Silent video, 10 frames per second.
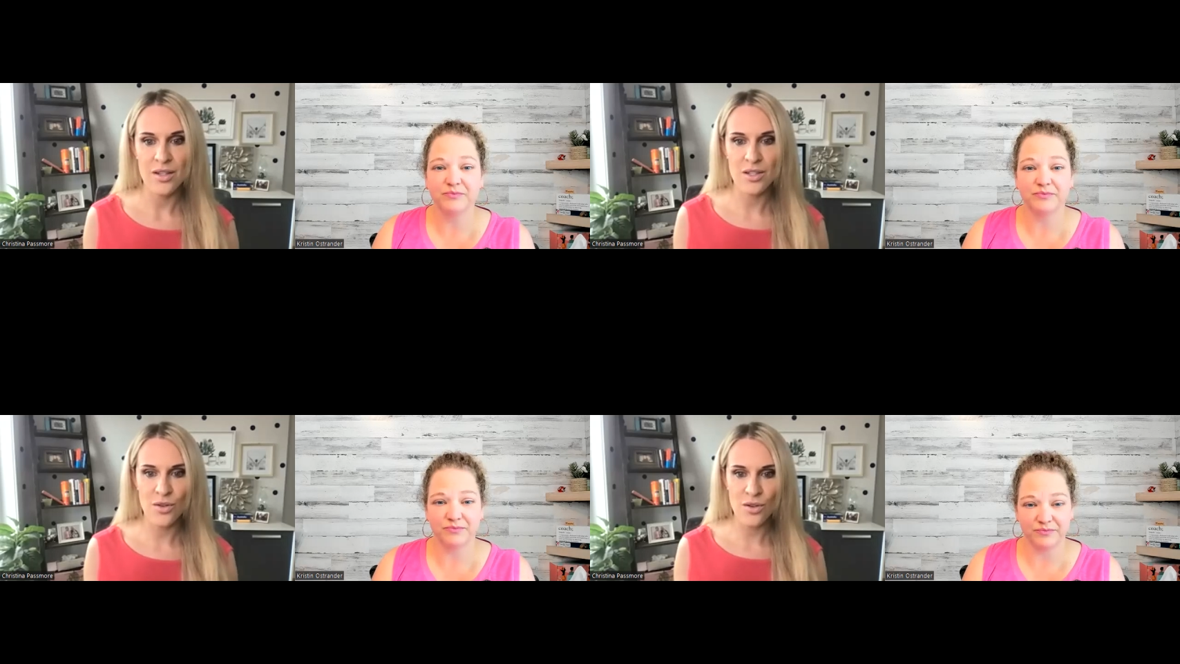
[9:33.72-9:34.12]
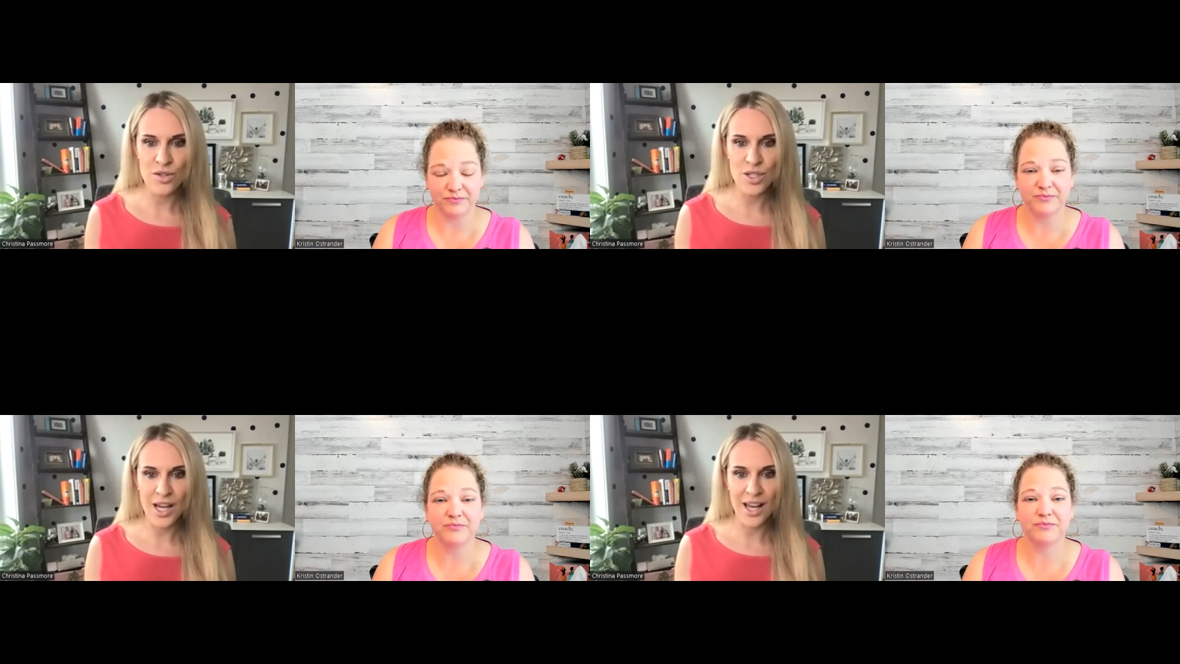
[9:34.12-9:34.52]
Speaker 1: So
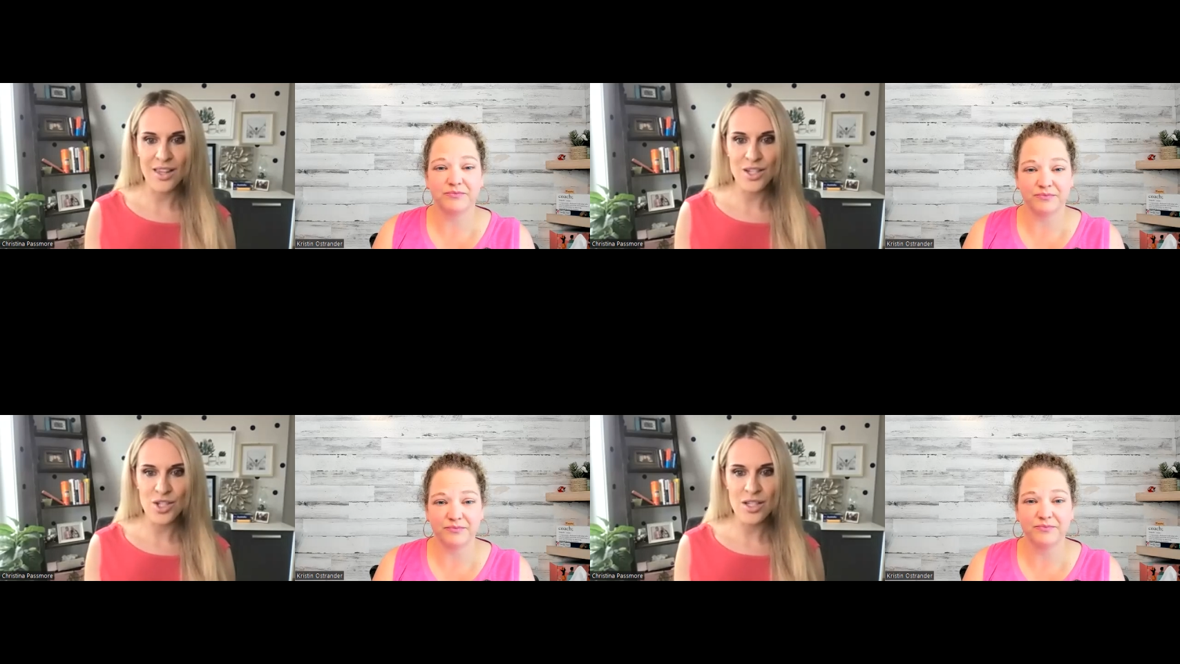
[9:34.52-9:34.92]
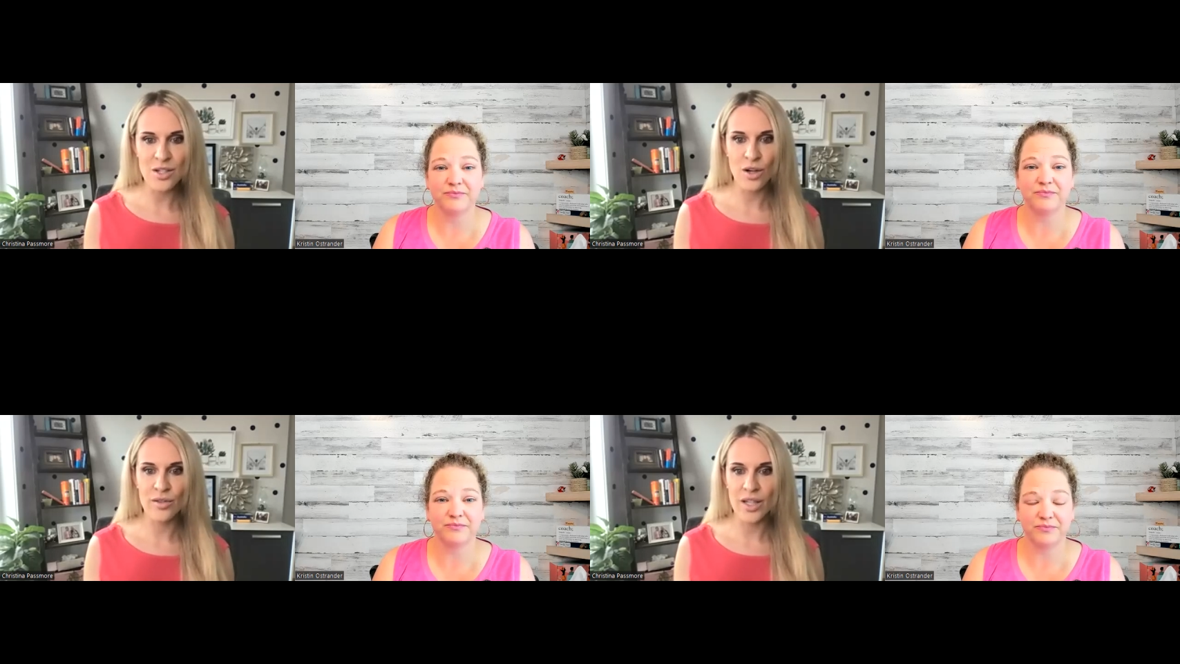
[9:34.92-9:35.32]
those challenges
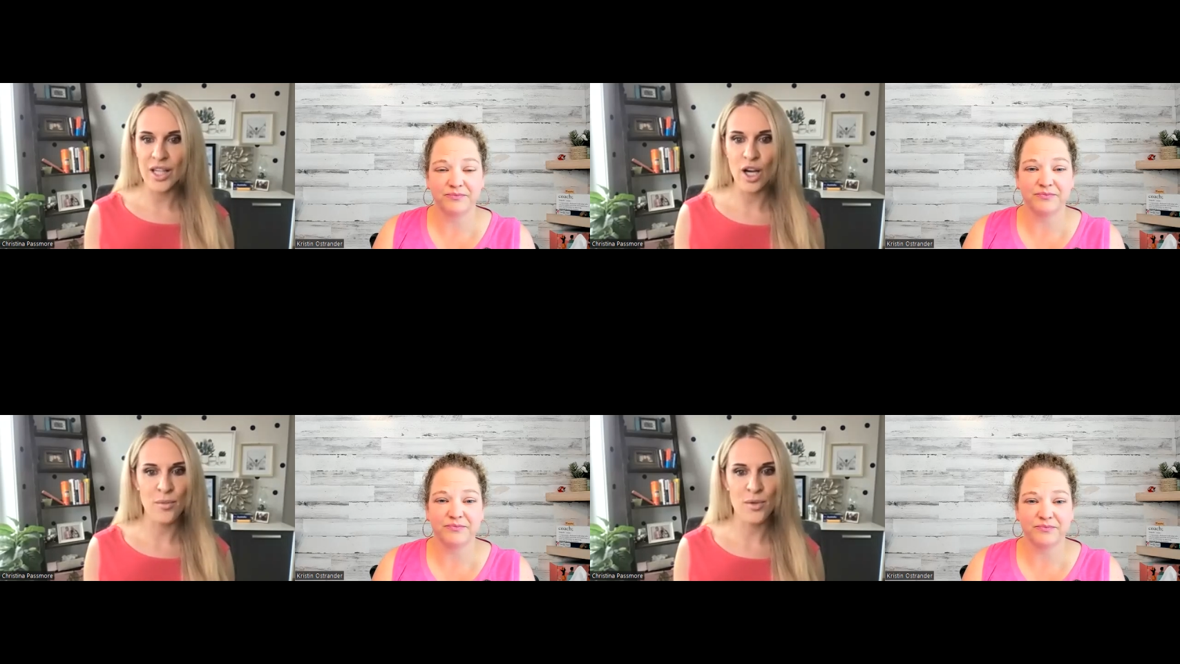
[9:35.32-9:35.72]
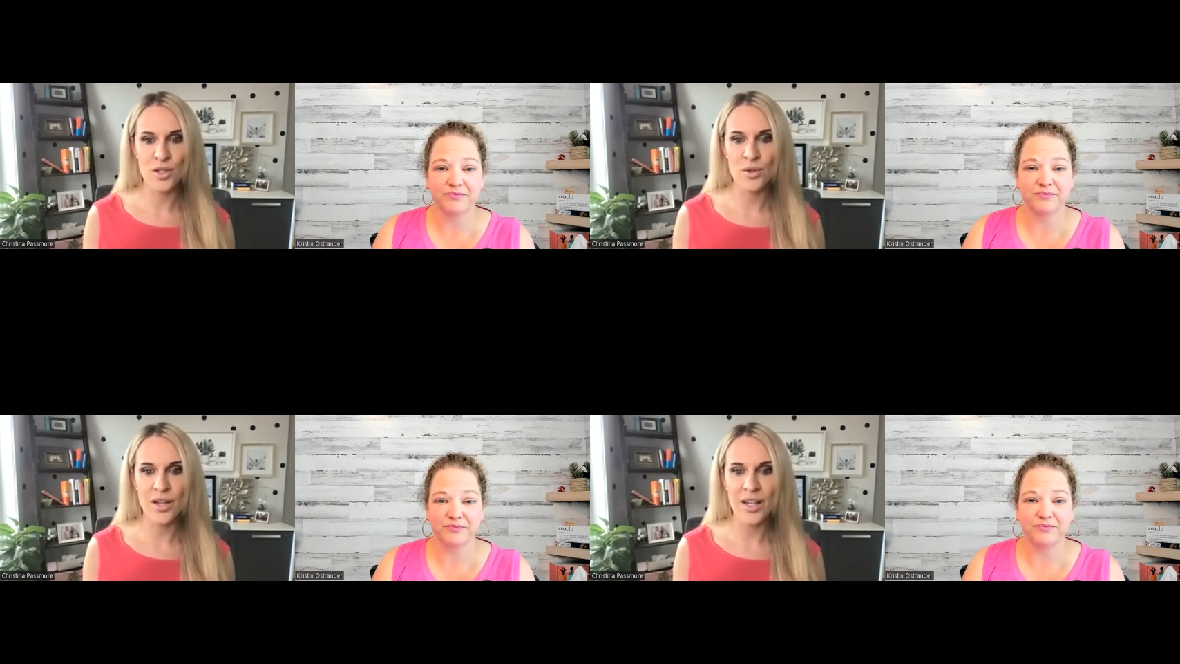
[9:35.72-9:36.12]
are really
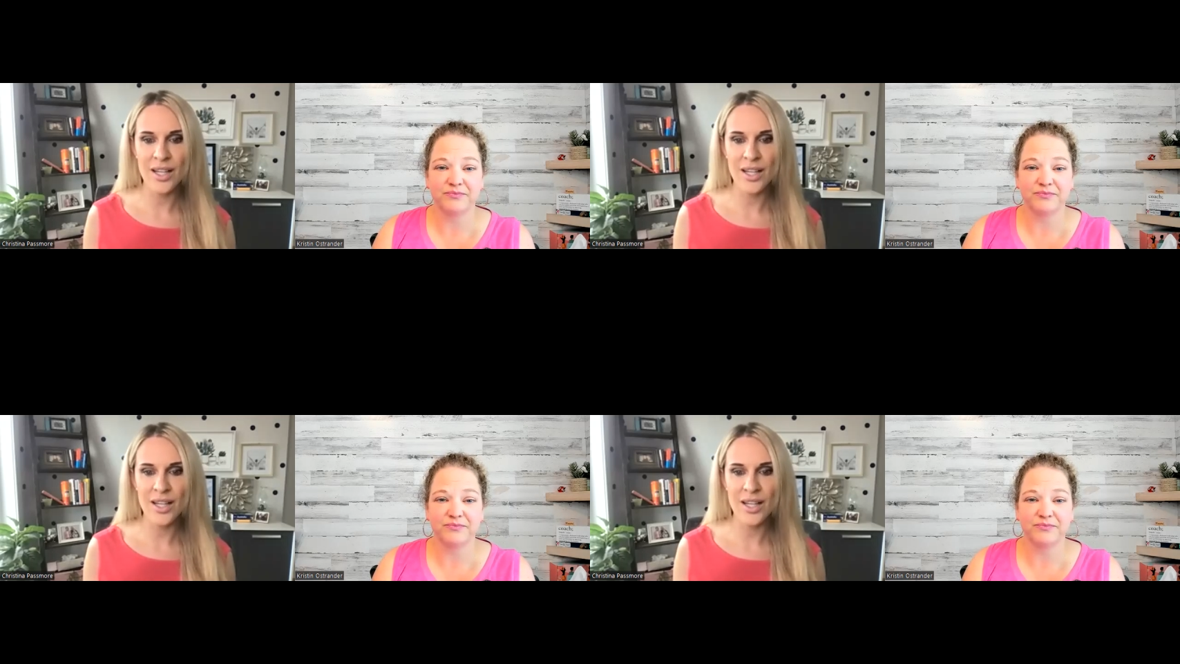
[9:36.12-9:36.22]
opportunity,